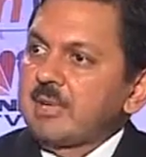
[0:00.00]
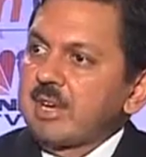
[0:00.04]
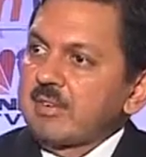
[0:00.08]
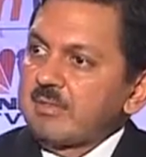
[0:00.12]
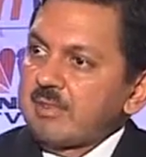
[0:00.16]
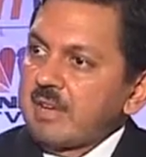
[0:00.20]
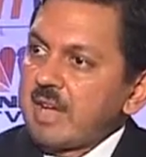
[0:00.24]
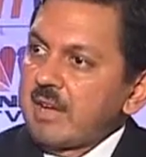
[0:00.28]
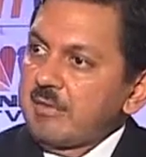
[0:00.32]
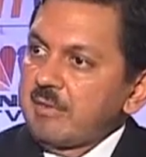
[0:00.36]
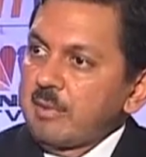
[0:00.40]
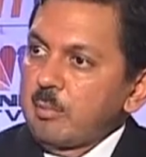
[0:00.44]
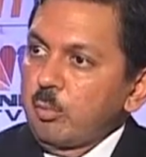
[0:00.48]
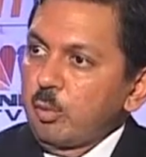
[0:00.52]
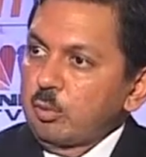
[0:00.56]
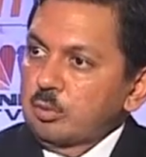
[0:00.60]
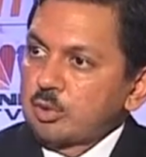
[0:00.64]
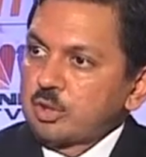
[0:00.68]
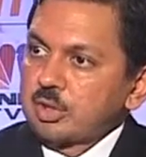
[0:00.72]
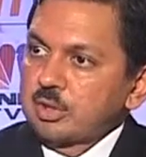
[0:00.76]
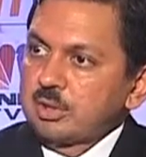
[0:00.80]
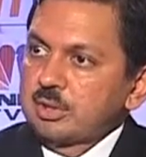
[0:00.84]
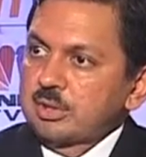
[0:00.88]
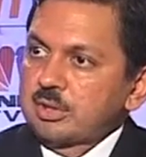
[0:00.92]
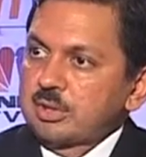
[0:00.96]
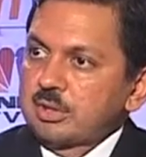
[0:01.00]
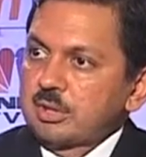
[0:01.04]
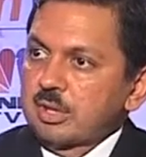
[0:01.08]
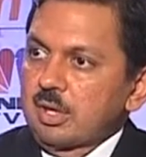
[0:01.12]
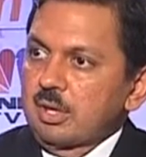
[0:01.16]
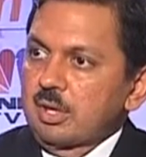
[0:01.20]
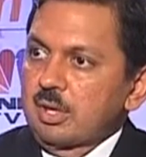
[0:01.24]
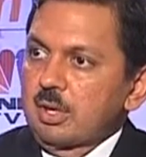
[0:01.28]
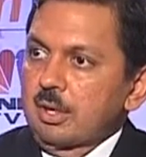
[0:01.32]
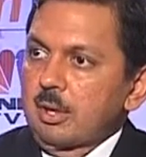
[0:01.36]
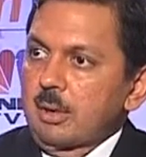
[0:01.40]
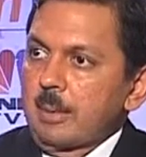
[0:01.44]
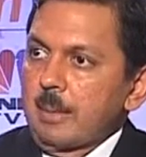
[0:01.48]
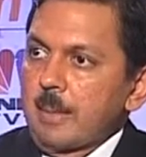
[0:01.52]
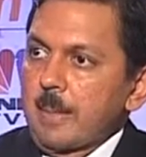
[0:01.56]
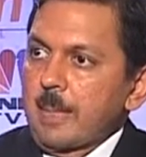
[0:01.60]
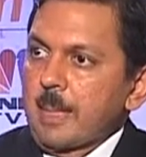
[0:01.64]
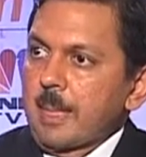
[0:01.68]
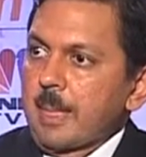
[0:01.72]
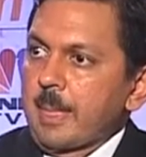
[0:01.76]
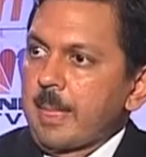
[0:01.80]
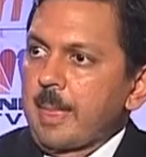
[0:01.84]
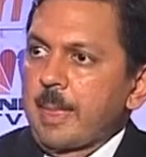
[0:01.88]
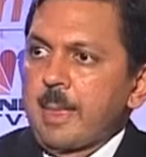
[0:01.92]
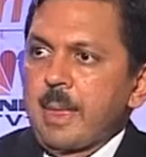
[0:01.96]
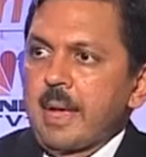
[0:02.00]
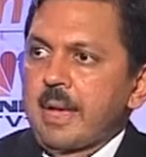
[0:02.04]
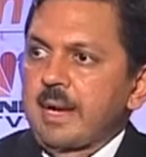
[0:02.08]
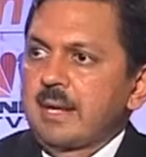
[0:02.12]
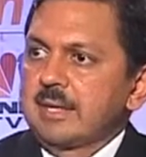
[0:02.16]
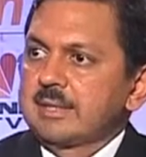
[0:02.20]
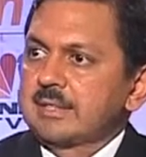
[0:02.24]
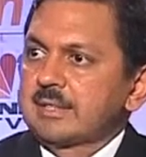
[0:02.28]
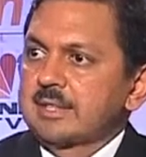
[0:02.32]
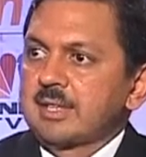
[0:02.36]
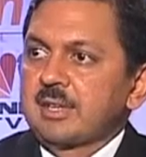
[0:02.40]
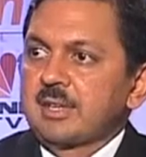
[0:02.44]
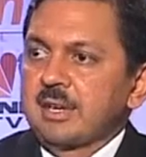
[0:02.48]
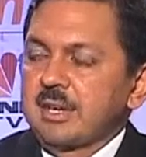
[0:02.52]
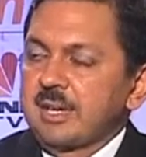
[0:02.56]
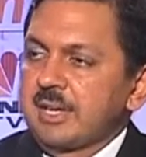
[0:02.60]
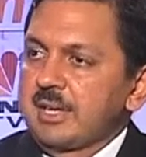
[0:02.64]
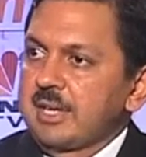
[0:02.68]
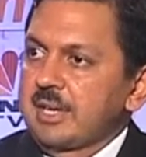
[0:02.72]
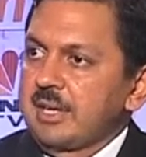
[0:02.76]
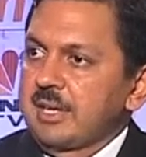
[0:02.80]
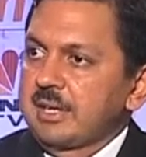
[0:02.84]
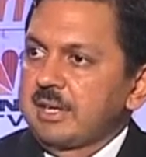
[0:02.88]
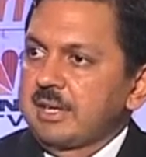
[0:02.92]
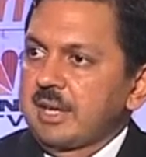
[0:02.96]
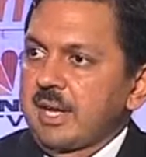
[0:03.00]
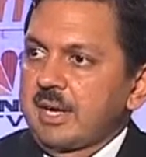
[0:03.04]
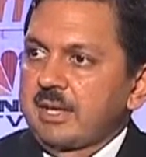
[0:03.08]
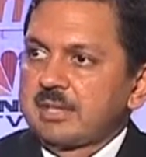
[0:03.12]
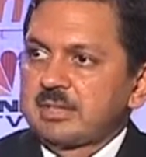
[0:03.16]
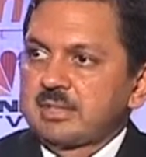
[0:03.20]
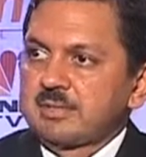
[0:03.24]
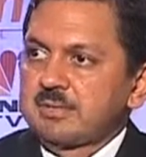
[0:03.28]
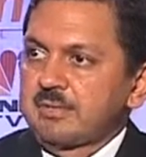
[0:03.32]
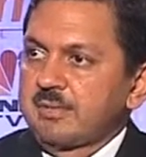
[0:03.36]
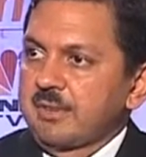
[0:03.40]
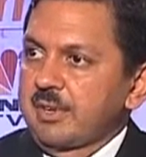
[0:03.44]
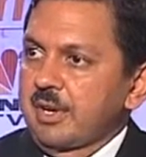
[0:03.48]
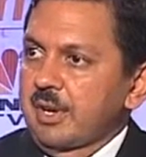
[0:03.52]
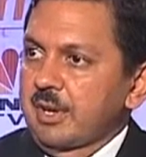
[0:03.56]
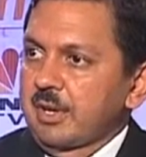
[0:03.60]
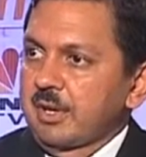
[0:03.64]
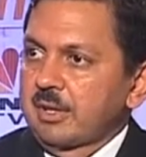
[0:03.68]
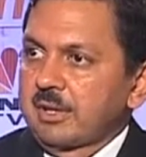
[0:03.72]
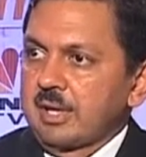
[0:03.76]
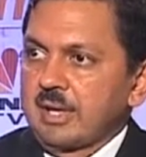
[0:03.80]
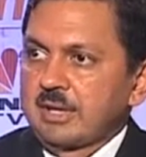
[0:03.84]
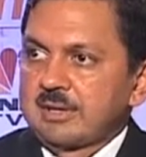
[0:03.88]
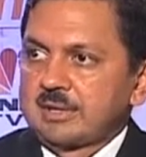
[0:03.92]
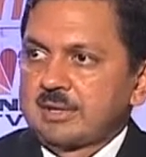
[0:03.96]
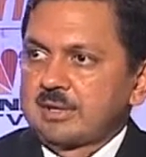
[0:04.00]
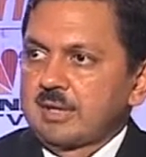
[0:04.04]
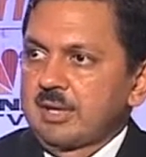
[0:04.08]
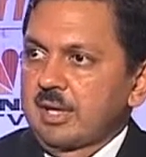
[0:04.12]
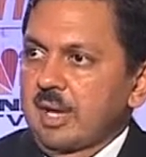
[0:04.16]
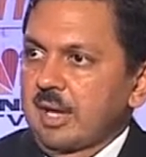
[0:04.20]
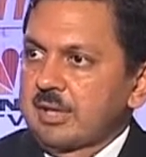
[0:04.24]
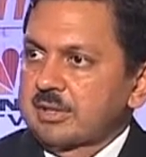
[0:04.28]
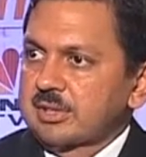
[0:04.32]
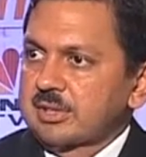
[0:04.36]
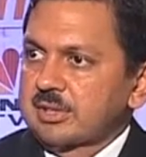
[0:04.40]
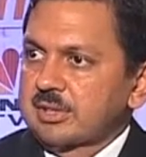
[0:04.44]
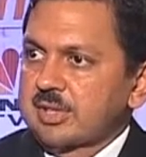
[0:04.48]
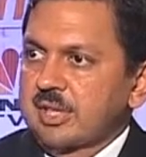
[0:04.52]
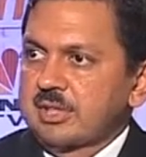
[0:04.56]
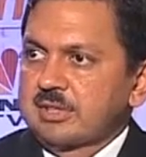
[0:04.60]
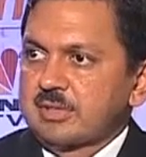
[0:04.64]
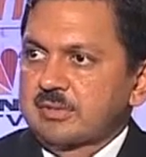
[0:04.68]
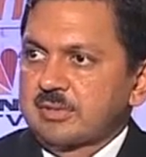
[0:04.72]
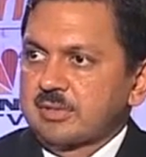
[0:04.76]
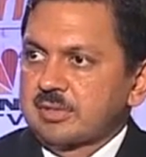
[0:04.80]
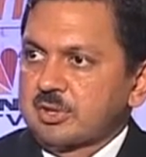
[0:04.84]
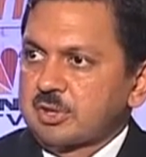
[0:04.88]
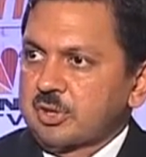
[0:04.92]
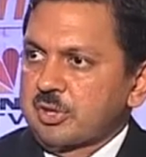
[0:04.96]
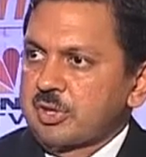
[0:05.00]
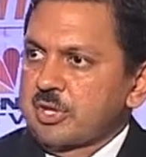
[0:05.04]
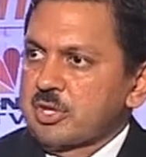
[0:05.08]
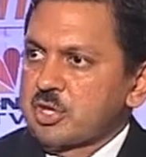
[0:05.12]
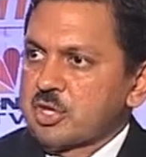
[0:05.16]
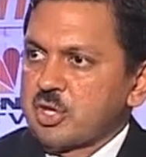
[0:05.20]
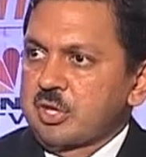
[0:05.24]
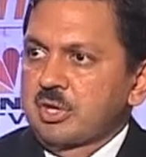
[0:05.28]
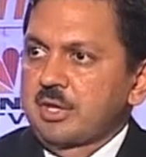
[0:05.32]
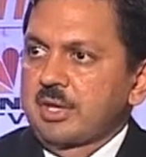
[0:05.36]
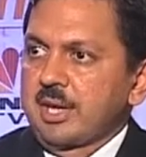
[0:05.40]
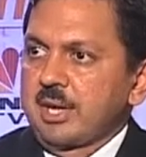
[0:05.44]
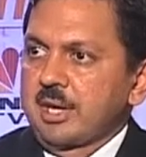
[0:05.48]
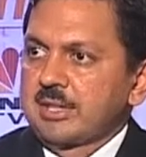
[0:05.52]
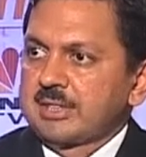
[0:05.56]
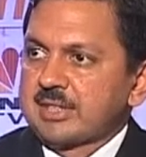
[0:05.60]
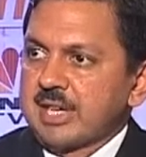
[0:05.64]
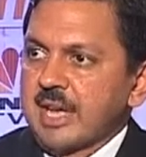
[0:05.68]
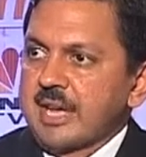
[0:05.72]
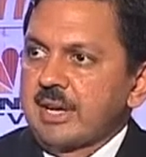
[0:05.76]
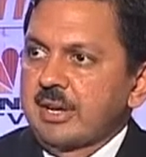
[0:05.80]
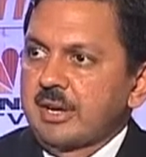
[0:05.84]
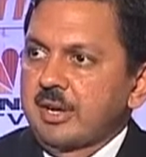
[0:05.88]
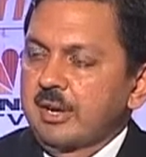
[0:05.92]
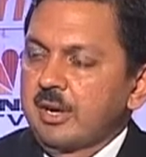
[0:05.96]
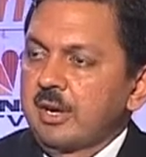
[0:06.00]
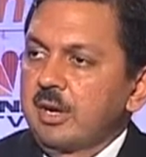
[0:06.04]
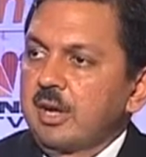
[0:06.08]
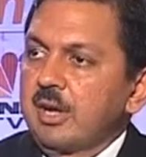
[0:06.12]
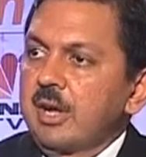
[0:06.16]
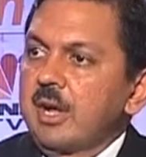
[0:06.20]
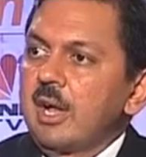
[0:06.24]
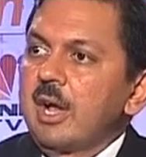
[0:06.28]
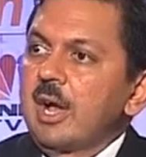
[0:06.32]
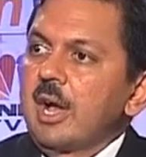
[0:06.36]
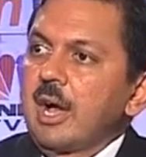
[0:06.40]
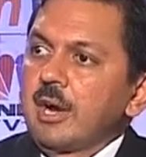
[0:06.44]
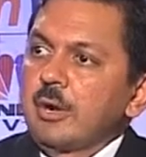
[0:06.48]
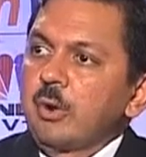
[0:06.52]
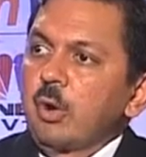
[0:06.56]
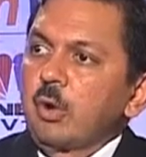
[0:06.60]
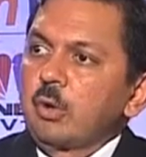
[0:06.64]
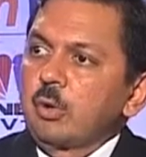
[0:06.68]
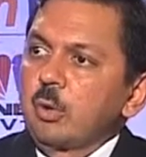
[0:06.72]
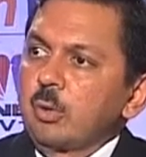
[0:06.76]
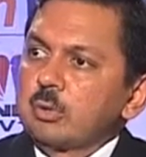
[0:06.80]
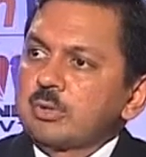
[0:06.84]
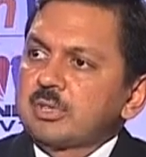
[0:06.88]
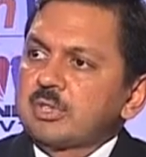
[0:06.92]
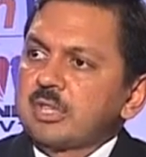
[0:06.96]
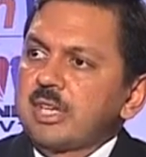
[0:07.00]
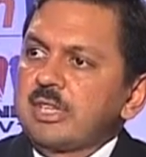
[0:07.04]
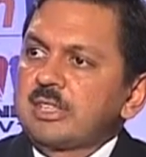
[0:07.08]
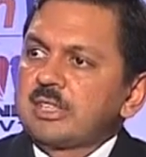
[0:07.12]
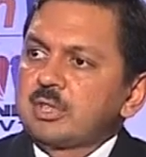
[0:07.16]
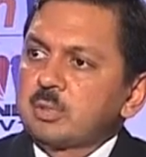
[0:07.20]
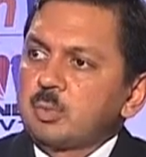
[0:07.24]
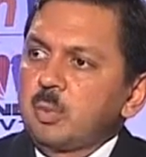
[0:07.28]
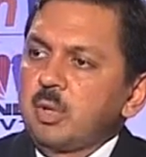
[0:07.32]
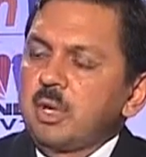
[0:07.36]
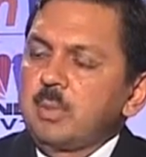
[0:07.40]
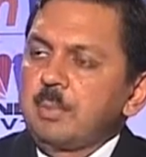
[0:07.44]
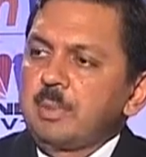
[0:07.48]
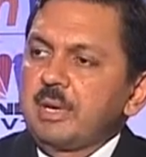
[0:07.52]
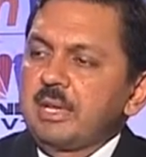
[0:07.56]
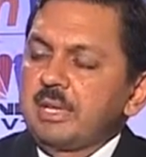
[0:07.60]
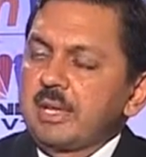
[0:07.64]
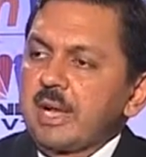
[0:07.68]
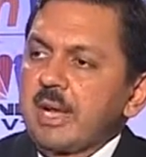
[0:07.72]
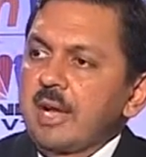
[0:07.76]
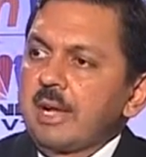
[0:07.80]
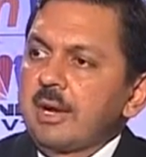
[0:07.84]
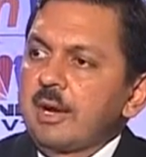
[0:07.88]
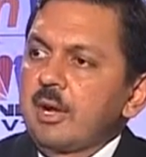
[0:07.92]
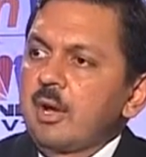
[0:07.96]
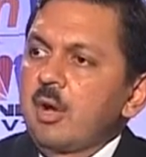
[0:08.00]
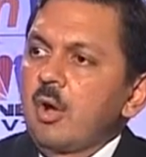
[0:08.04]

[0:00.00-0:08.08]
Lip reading: that we have emotions. There is greed, there is fear, there is lust, there is frustration, there is anger, and all those things will be there.